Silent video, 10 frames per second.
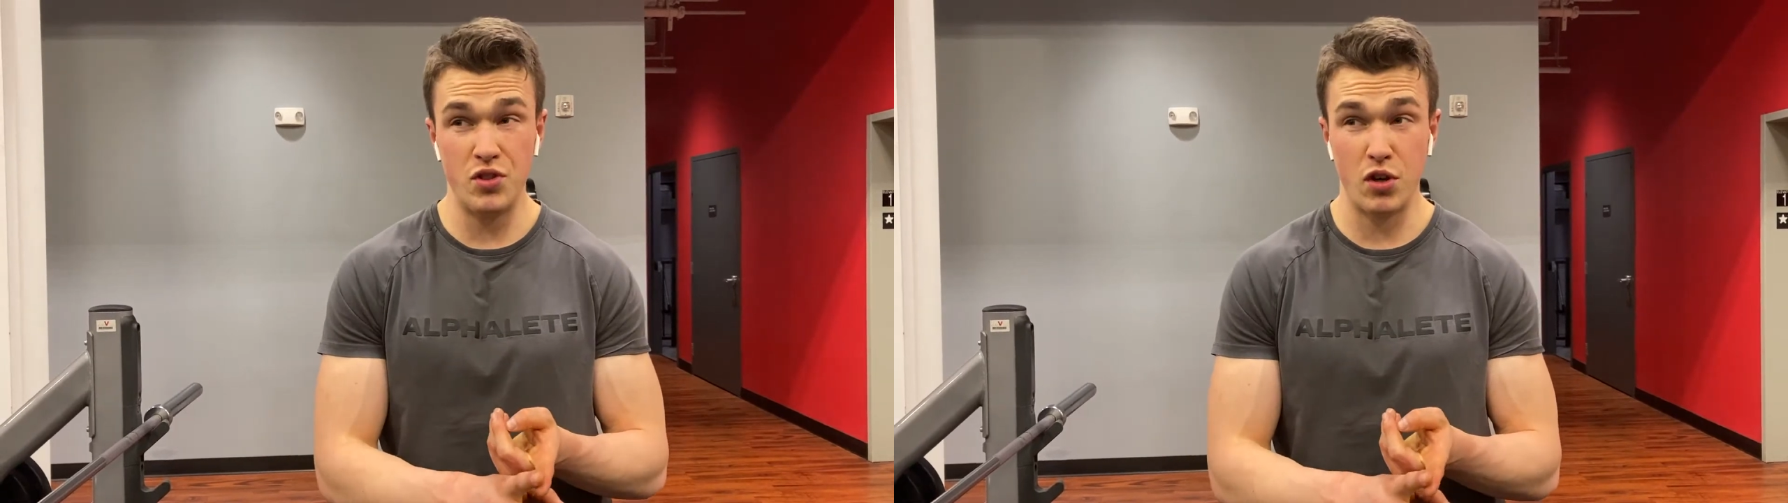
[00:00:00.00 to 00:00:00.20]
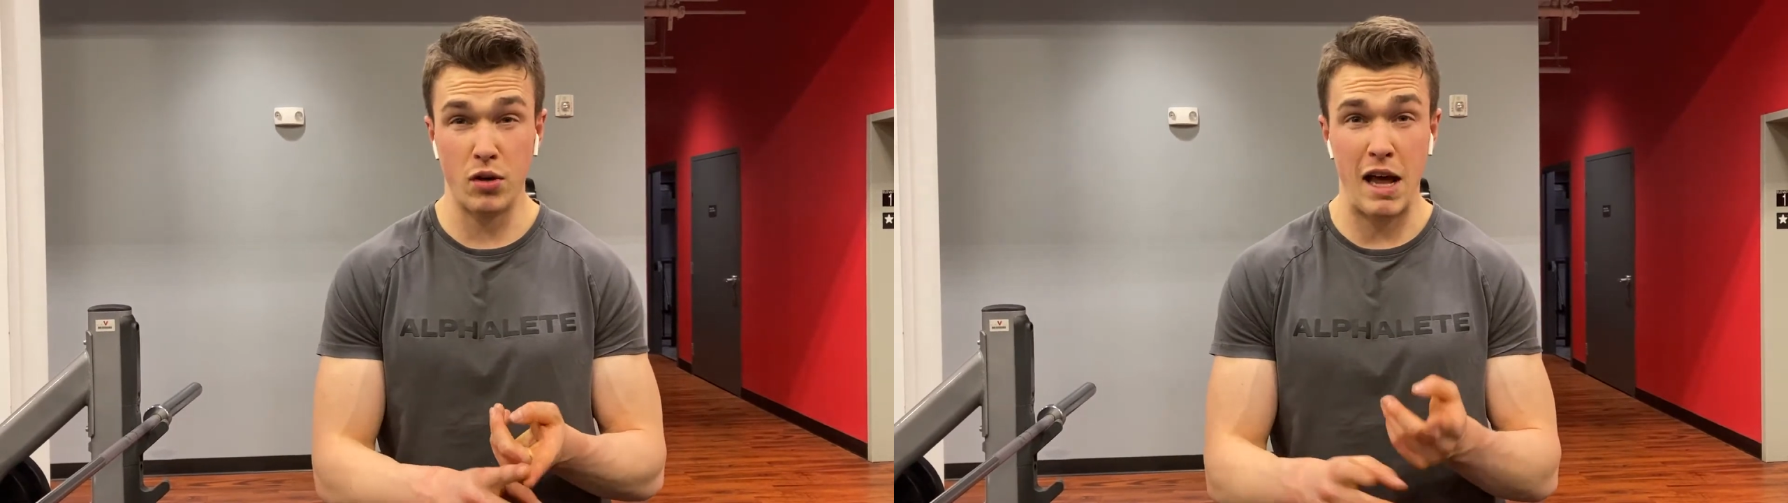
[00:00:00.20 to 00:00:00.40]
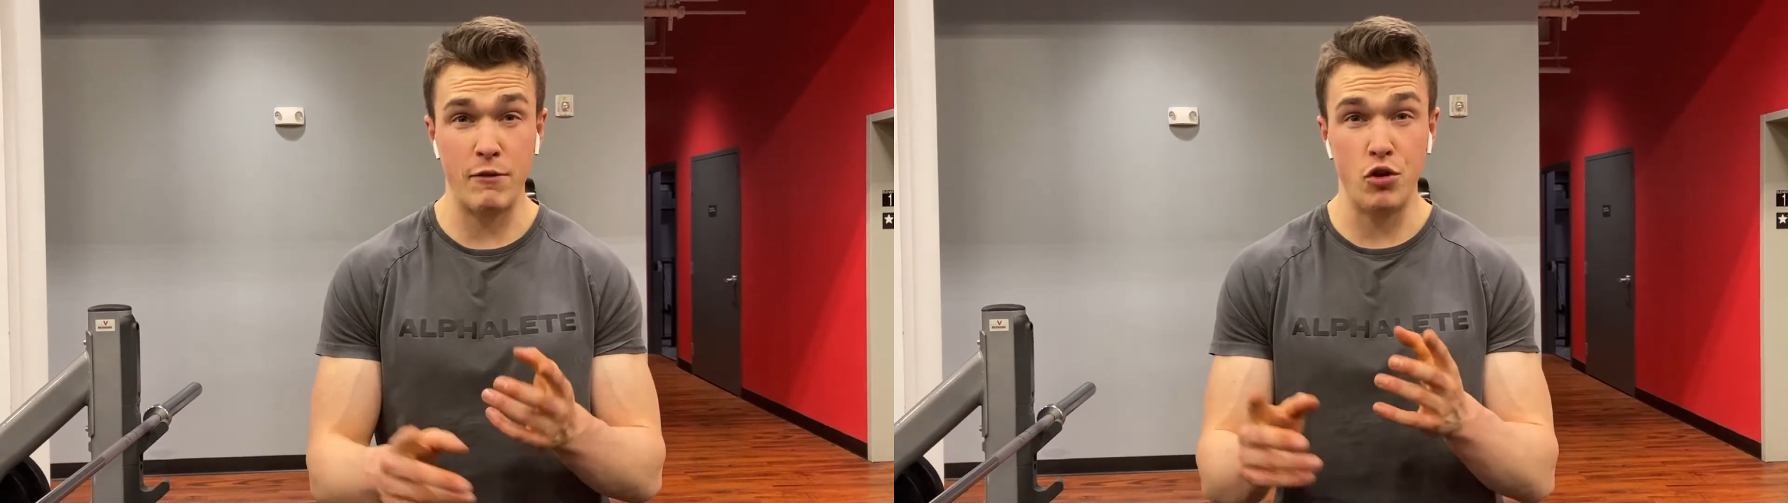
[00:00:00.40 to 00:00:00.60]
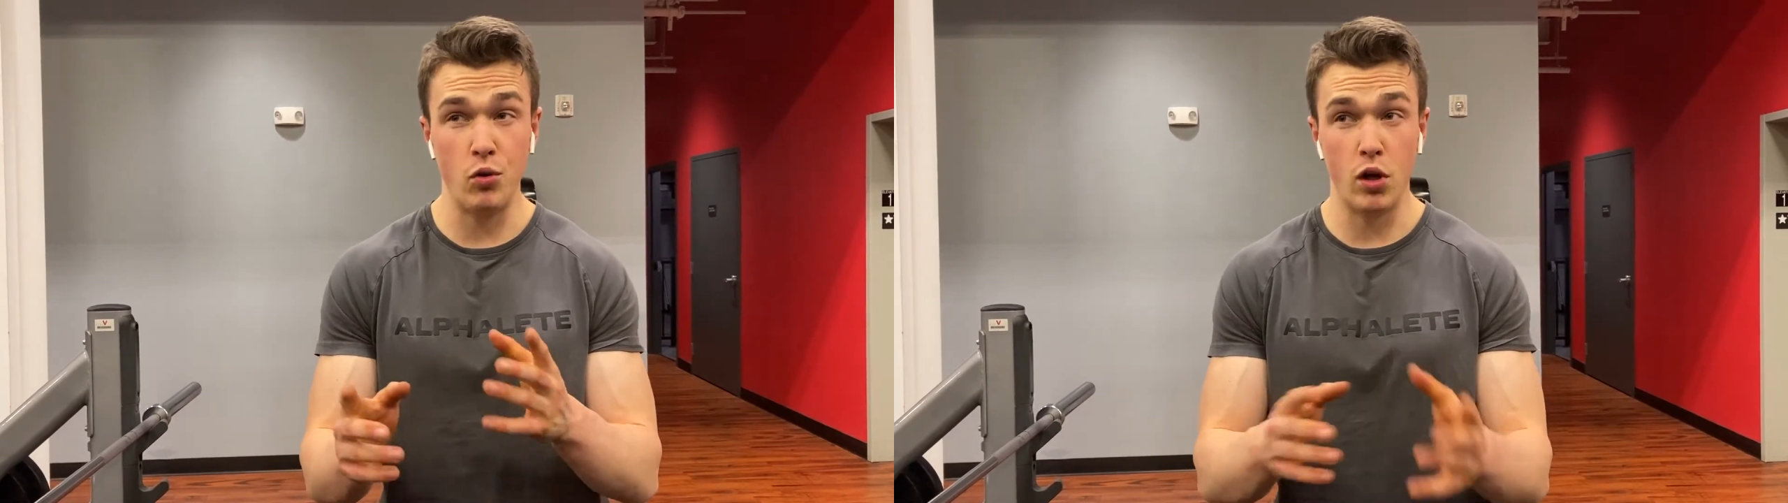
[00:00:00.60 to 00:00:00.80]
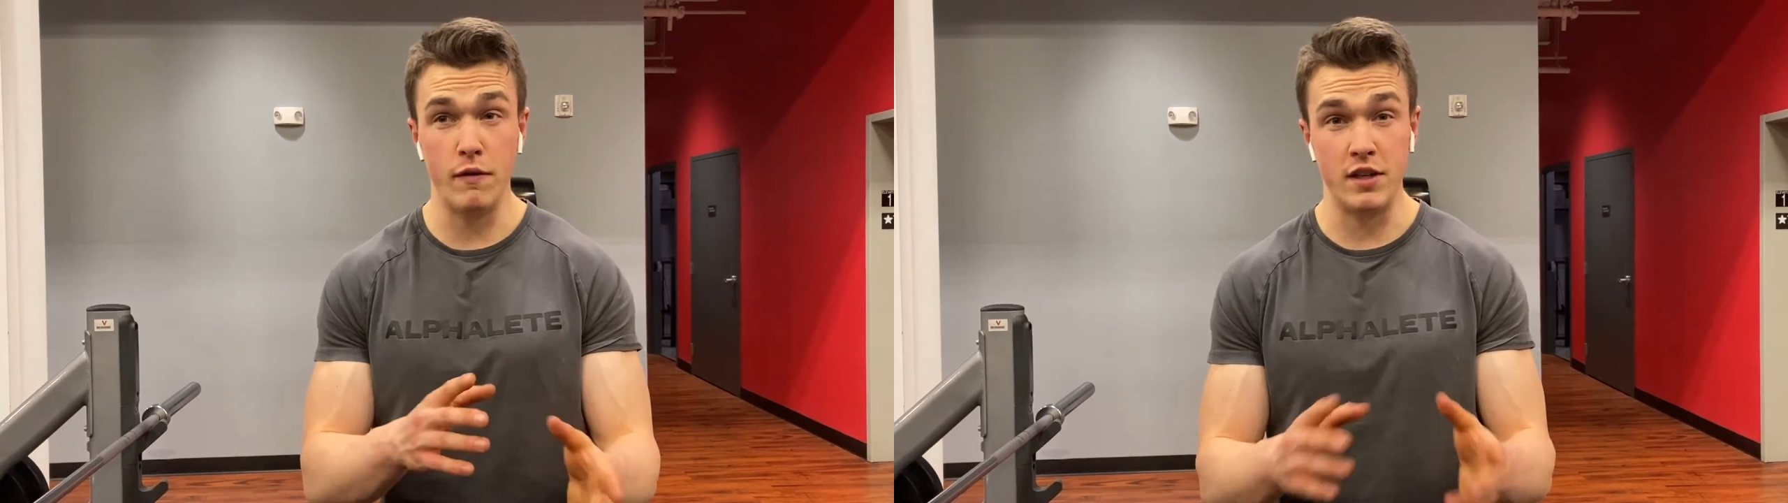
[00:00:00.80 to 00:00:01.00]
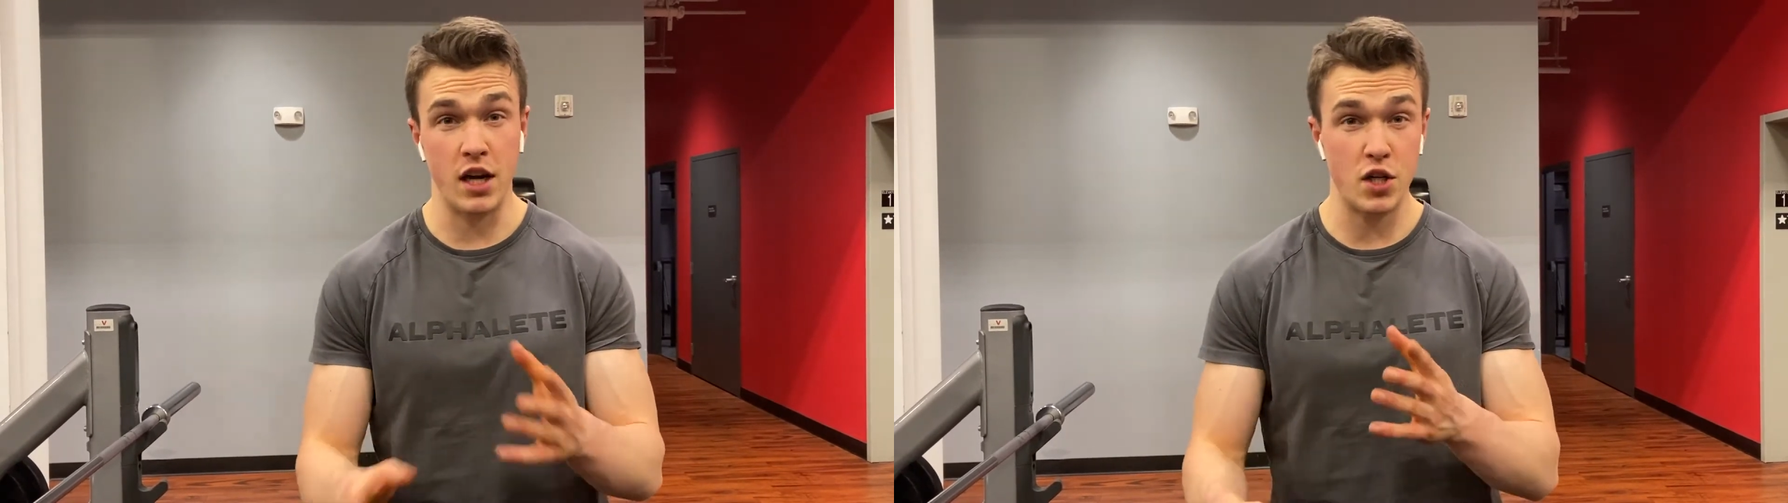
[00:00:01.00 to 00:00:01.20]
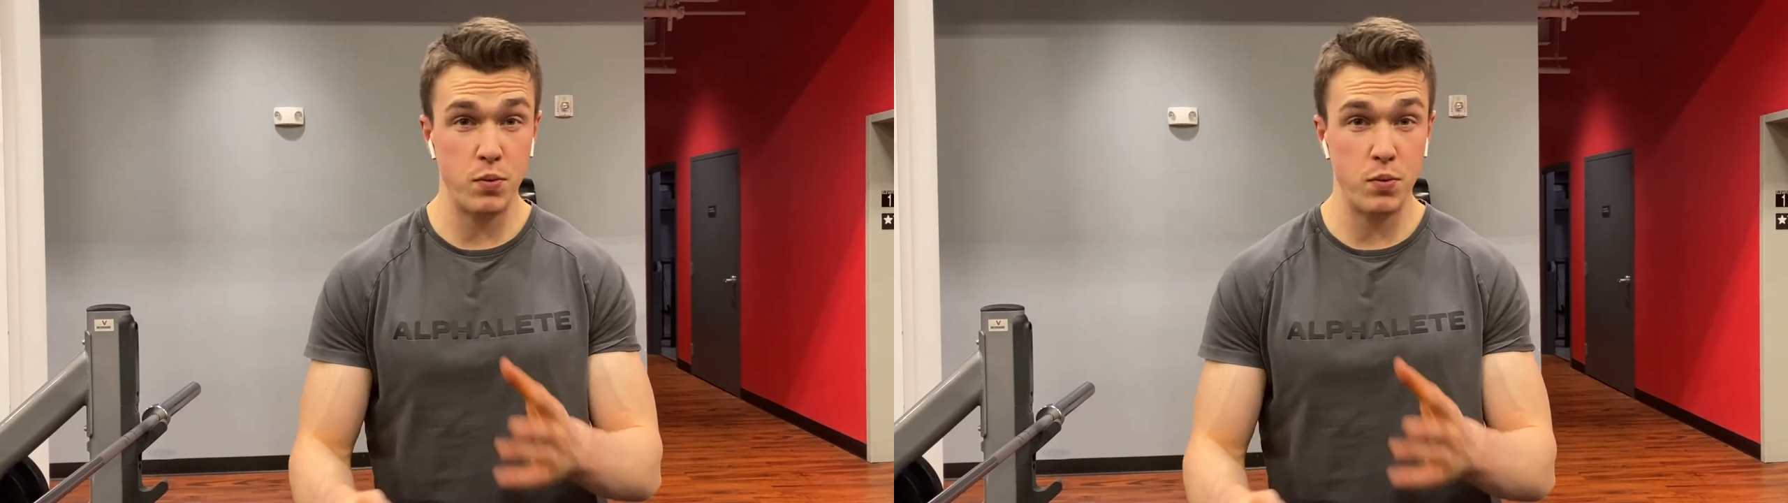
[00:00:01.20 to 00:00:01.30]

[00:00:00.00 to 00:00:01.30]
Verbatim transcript: you're going to have too low of a touch